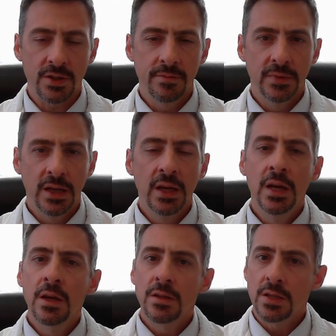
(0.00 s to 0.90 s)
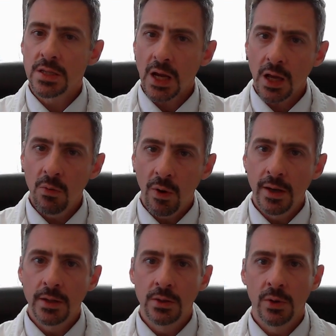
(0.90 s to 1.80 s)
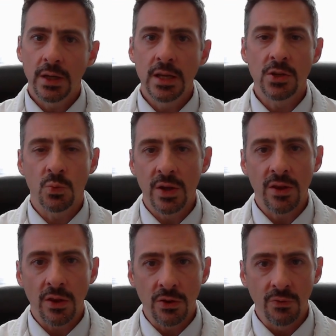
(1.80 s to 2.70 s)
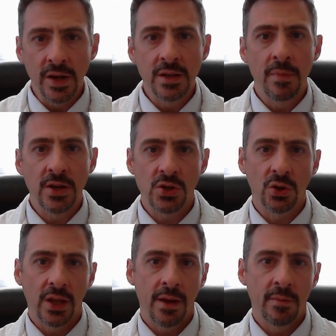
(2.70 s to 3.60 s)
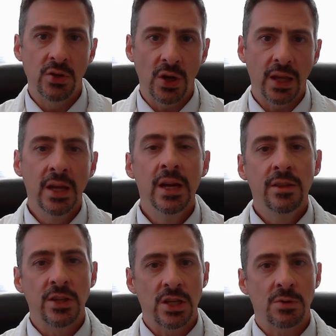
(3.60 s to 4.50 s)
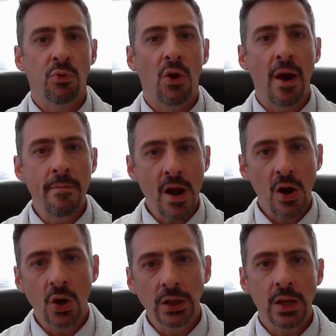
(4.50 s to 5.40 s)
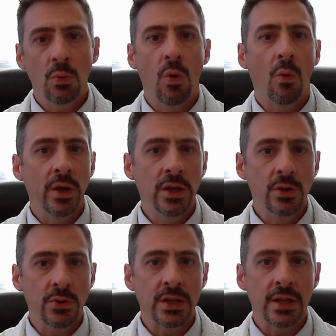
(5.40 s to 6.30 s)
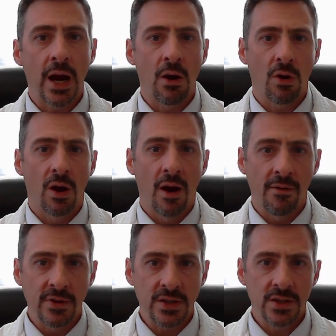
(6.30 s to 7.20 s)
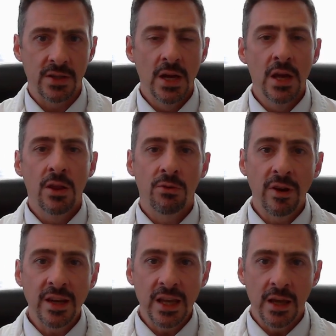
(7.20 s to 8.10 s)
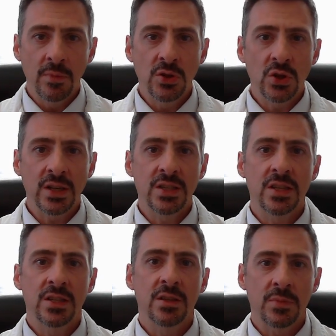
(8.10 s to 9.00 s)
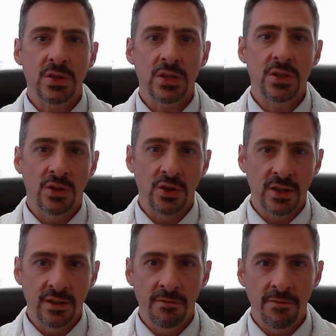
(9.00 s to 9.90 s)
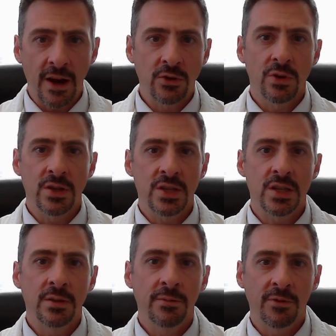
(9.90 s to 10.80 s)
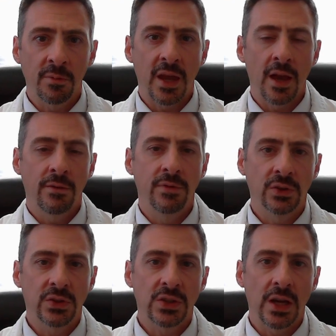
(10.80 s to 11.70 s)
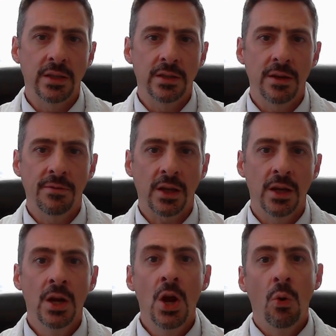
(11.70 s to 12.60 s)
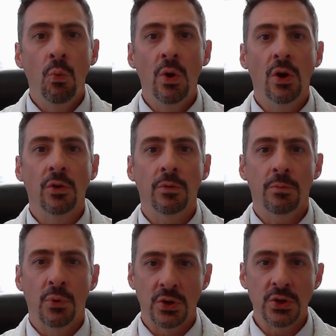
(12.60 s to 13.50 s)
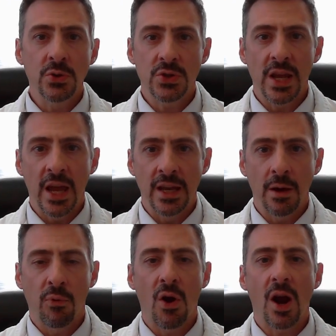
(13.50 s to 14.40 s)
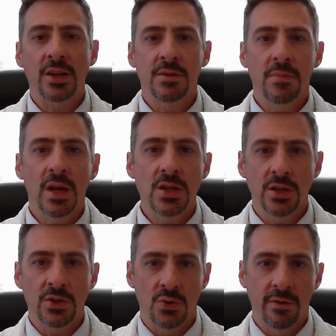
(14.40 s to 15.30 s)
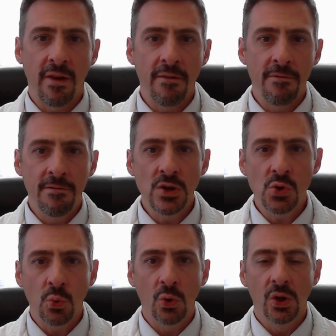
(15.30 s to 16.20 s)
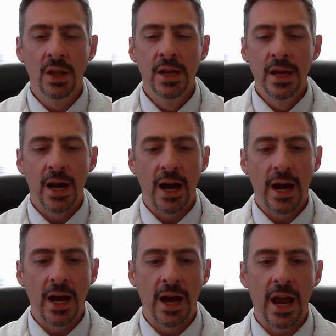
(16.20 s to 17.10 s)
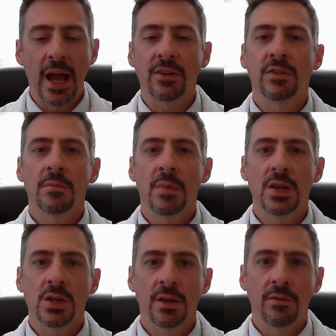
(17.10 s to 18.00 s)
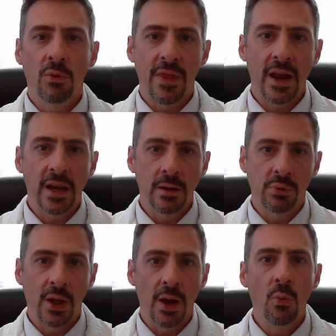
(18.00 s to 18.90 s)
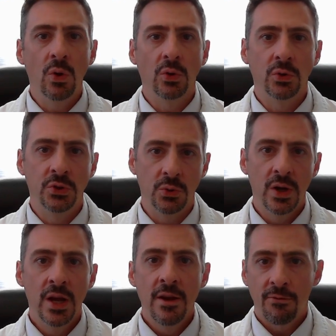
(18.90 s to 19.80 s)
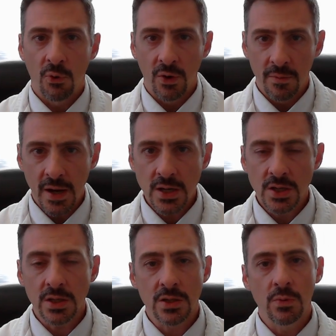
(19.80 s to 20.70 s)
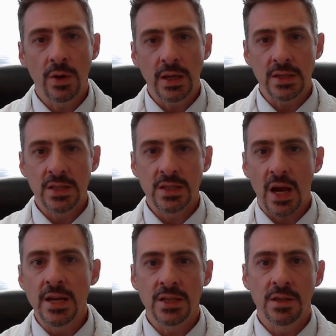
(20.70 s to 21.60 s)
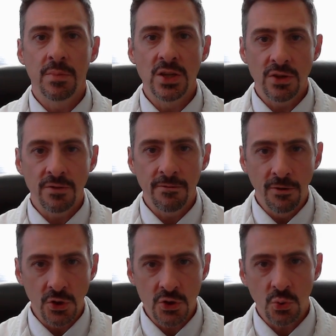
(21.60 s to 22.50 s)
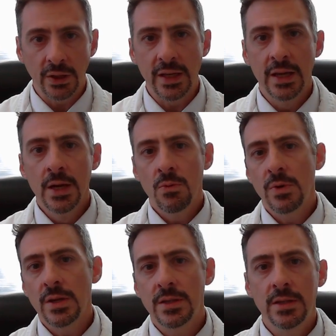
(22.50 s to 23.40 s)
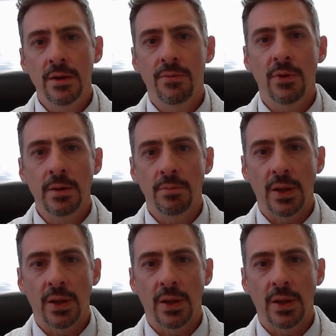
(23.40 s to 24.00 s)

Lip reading: The second way to do it is with 3-dimensional imaging. This is primarily what we use in our office. 3D imaging systems such as the Vectra system from Canfield Scientific will produce an approximation, sort of a visual estimation of what that implant will do for the patient, so we can size the patient virtually with different implants